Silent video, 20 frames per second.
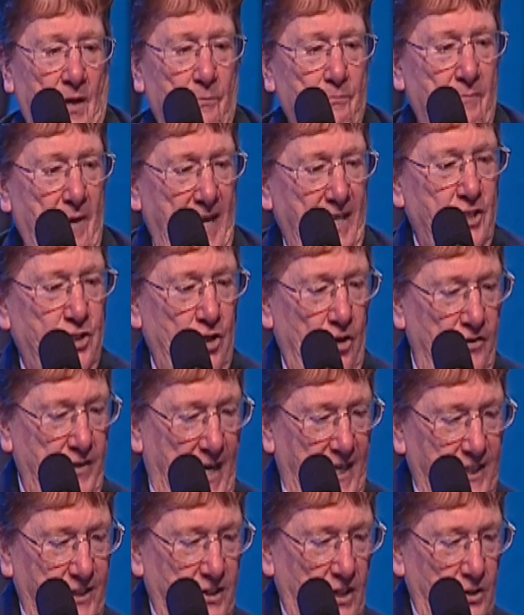Make sure
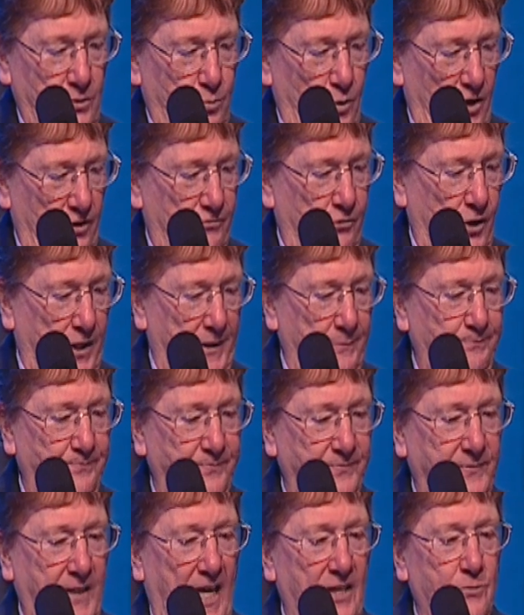that it does work for you.
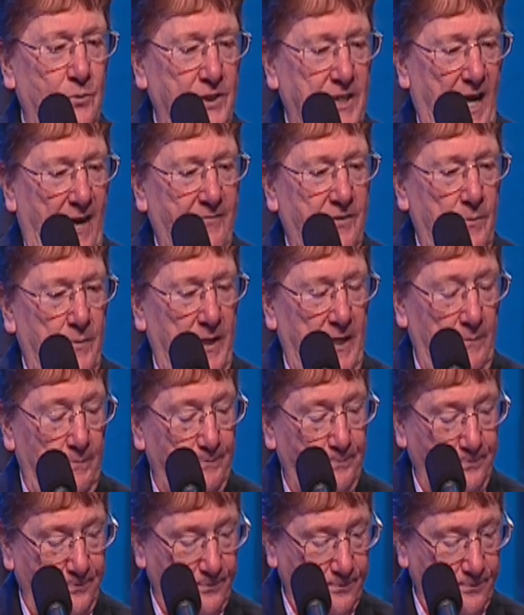That's what you have to be.